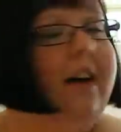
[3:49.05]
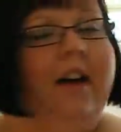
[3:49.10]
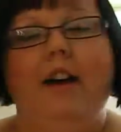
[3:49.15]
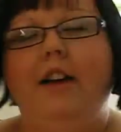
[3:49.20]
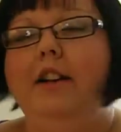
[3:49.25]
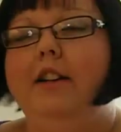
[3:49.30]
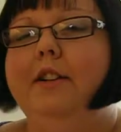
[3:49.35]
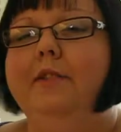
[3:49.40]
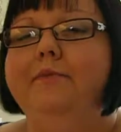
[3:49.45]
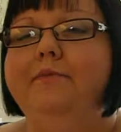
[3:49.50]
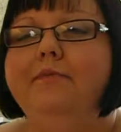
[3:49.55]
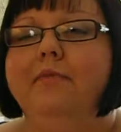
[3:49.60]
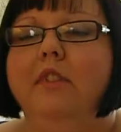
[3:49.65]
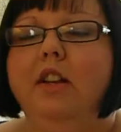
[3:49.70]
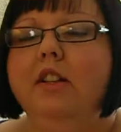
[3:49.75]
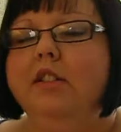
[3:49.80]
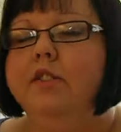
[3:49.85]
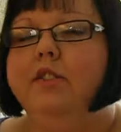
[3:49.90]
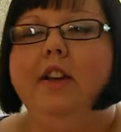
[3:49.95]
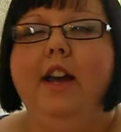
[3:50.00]

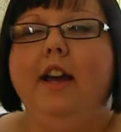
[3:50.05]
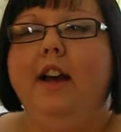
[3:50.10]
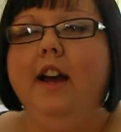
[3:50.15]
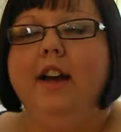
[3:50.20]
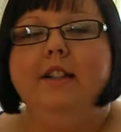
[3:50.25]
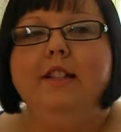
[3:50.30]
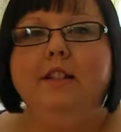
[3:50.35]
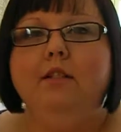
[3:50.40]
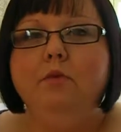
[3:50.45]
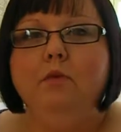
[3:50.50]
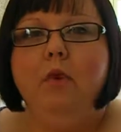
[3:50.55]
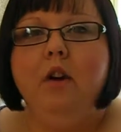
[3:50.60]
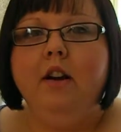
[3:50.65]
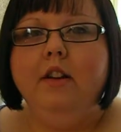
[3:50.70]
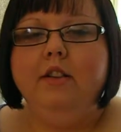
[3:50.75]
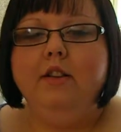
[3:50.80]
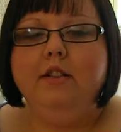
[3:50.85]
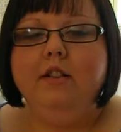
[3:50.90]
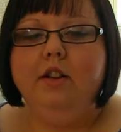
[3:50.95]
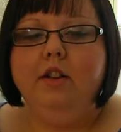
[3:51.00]
So yeah, I didn't
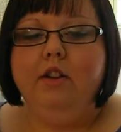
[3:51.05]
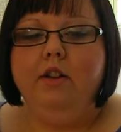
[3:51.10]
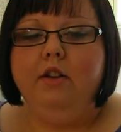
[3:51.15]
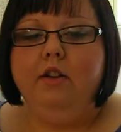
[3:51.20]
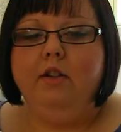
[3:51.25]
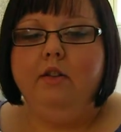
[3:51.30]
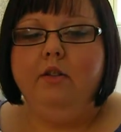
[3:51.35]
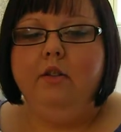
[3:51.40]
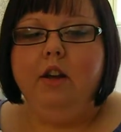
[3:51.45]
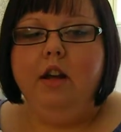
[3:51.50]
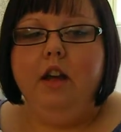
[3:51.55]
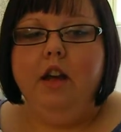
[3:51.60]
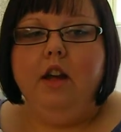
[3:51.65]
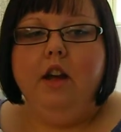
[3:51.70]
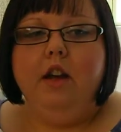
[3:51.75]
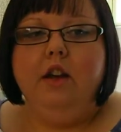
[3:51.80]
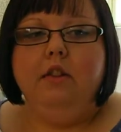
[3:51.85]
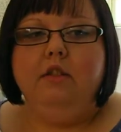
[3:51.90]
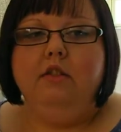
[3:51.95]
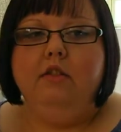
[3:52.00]
want to
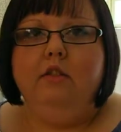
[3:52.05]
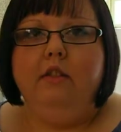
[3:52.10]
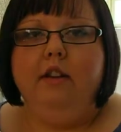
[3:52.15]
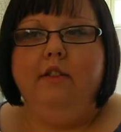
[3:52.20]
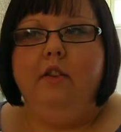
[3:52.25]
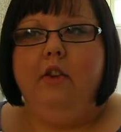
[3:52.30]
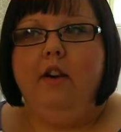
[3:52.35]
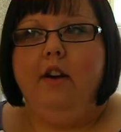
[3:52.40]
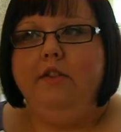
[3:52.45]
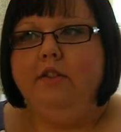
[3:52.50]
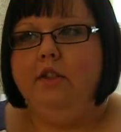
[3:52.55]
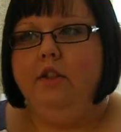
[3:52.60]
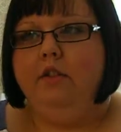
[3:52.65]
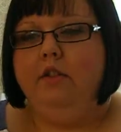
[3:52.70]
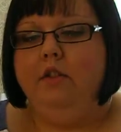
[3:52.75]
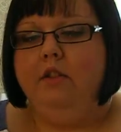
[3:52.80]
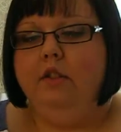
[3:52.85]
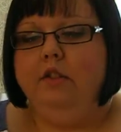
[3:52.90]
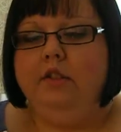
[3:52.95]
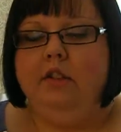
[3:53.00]
do a review after
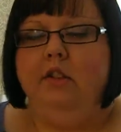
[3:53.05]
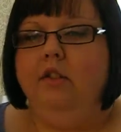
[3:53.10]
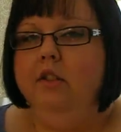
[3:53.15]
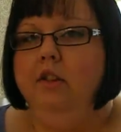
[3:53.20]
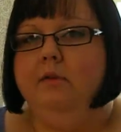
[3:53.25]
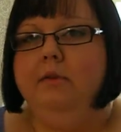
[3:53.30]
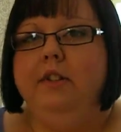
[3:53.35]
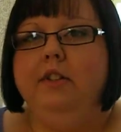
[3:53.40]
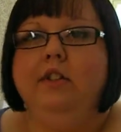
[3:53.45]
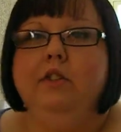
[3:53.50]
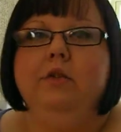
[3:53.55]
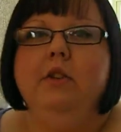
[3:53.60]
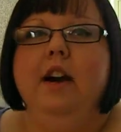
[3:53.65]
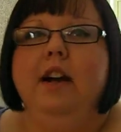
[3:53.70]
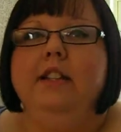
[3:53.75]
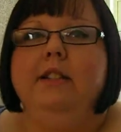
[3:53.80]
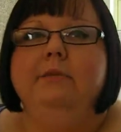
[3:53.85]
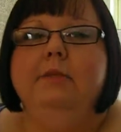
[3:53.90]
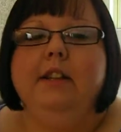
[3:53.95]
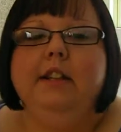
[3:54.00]
using it only once or
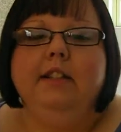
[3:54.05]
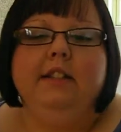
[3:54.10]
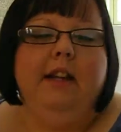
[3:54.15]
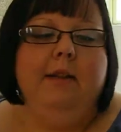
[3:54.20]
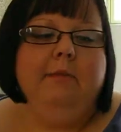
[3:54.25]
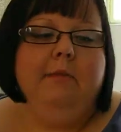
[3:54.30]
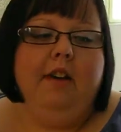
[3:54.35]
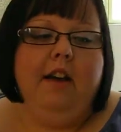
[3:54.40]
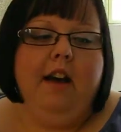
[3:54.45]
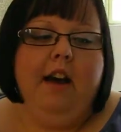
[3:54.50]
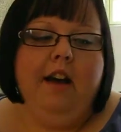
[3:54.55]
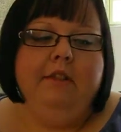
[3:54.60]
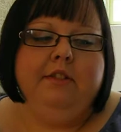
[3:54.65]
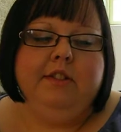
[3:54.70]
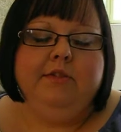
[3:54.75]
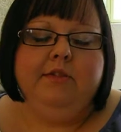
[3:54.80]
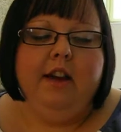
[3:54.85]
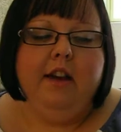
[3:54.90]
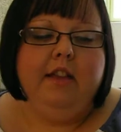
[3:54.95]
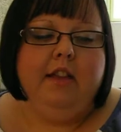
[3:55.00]
twice, because I
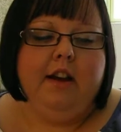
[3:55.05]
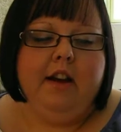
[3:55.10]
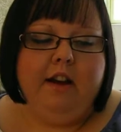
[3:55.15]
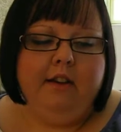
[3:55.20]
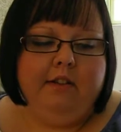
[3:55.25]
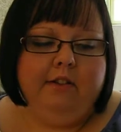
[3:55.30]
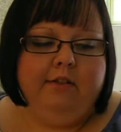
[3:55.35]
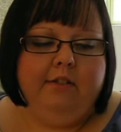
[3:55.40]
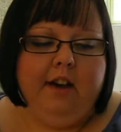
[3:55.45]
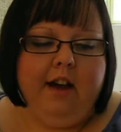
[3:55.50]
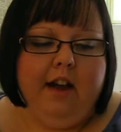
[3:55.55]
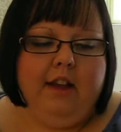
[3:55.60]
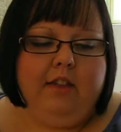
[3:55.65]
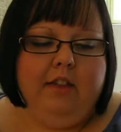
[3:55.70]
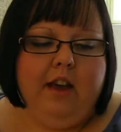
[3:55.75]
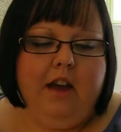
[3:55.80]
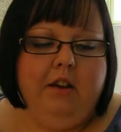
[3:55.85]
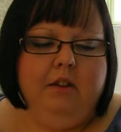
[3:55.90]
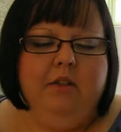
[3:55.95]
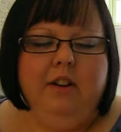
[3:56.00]
was afraid that I would find
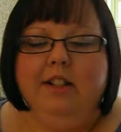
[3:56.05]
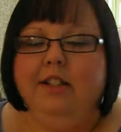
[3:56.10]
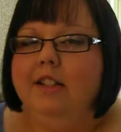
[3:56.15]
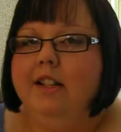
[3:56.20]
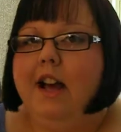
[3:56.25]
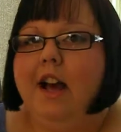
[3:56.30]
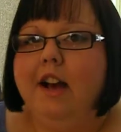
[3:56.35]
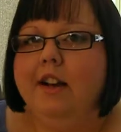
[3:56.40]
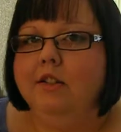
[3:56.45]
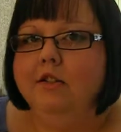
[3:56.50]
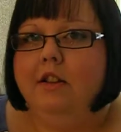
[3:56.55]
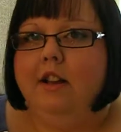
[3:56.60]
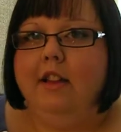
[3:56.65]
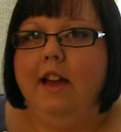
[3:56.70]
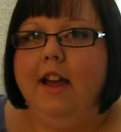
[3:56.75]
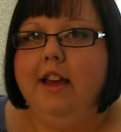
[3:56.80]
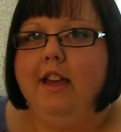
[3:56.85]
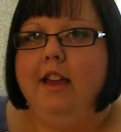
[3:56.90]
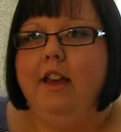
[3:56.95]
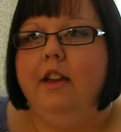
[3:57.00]
that, oh, I didn't actually
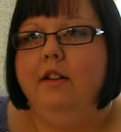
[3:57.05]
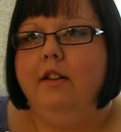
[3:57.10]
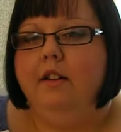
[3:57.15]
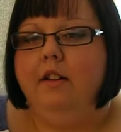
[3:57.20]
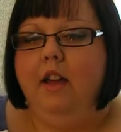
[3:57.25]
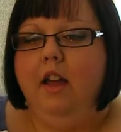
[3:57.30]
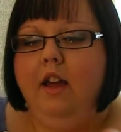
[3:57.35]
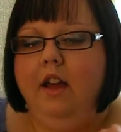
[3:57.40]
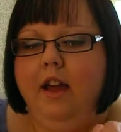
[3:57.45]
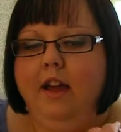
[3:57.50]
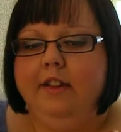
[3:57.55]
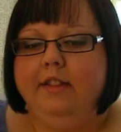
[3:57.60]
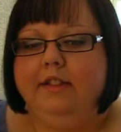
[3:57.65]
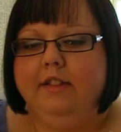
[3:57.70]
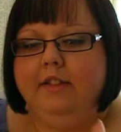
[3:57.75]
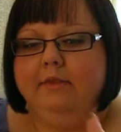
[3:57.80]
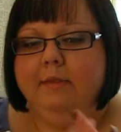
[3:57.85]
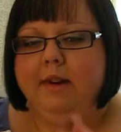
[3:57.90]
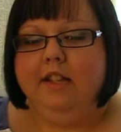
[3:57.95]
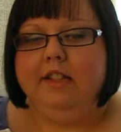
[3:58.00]
like it as
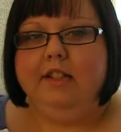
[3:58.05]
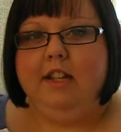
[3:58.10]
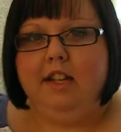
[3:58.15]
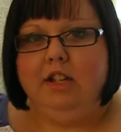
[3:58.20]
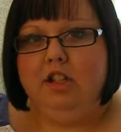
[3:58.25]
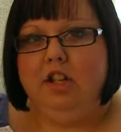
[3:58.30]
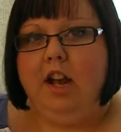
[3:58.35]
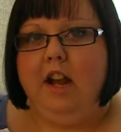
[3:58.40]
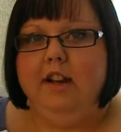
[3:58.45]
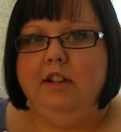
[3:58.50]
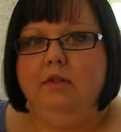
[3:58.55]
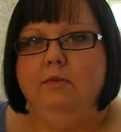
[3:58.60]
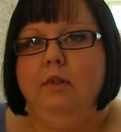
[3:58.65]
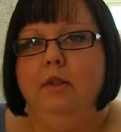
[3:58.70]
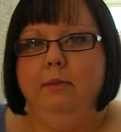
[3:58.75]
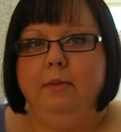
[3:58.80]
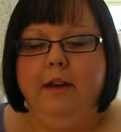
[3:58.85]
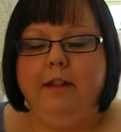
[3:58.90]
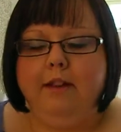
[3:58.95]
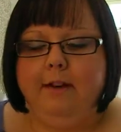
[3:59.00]
my skin changed with
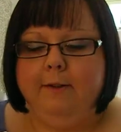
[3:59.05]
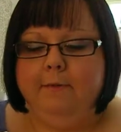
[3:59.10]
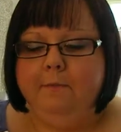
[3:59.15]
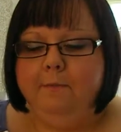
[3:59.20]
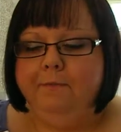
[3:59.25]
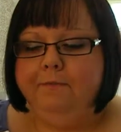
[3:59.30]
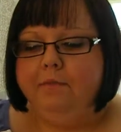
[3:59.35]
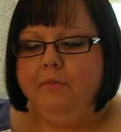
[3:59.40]
the weather.